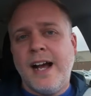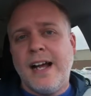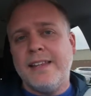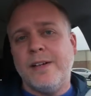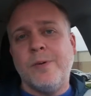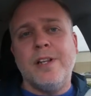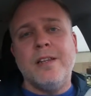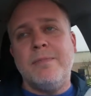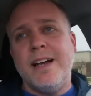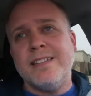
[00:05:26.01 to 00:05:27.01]
I think one of
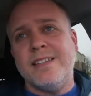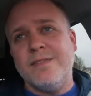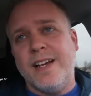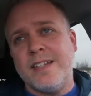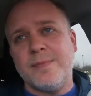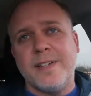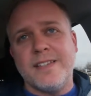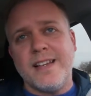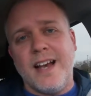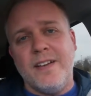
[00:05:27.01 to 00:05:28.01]
the best
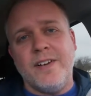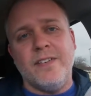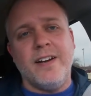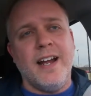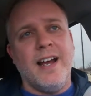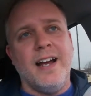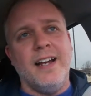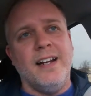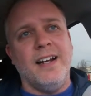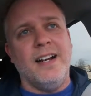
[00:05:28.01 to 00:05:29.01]
investments I've ever
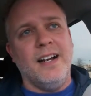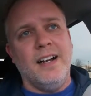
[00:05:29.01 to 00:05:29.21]
had